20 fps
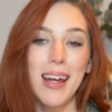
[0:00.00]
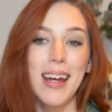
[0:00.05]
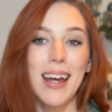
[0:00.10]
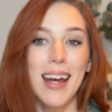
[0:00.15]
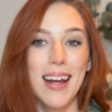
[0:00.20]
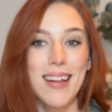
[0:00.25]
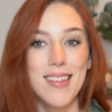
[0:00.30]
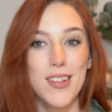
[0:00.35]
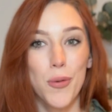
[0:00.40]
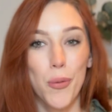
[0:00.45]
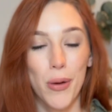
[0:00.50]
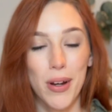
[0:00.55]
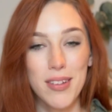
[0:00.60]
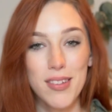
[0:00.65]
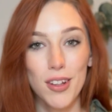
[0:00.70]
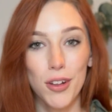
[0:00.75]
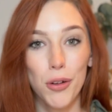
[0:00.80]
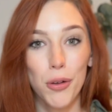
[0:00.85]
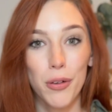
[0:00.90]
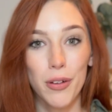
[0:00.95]
It's going
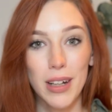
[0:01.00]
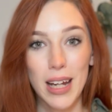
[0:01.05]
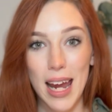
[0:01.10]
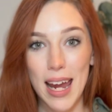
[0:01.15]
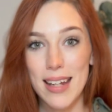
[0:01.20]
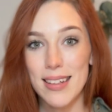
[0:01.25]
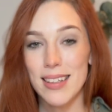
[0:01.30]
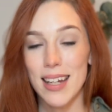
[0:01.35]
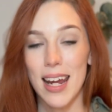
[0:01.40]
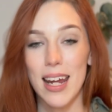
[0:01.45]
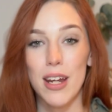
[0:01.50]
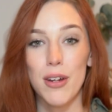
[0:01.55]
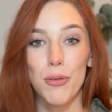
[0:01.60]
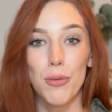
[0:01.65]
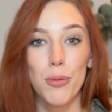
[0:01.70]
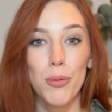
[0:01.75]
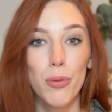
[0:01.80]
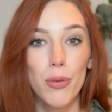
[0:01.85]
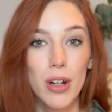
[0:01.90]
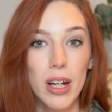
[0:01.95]
to create a
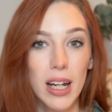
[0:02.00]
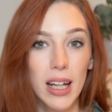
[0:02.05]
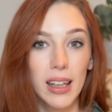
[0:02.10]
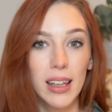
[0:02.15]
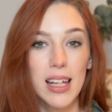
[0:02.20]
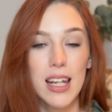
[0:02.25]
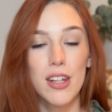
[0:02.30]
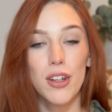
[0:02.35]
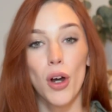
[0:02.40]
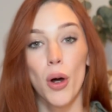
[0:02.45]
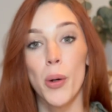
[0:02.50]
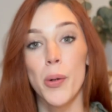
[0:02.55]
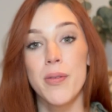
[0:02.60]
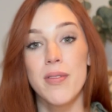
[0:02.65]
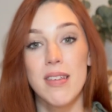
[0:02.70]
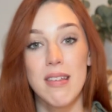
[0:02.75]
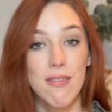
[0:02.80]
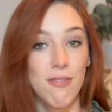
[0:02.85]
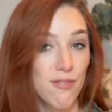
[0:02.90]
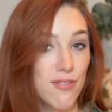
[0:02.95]
really
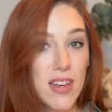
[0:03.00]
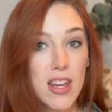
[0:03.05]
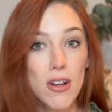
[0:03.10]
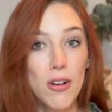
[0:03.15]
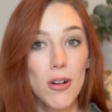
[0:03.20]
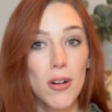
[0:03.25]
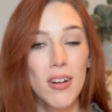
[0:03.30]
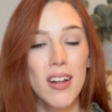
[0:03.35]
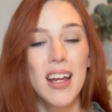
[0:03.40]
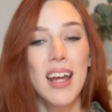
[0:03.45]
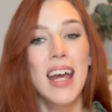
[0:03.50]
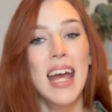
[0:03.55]
cozy feel,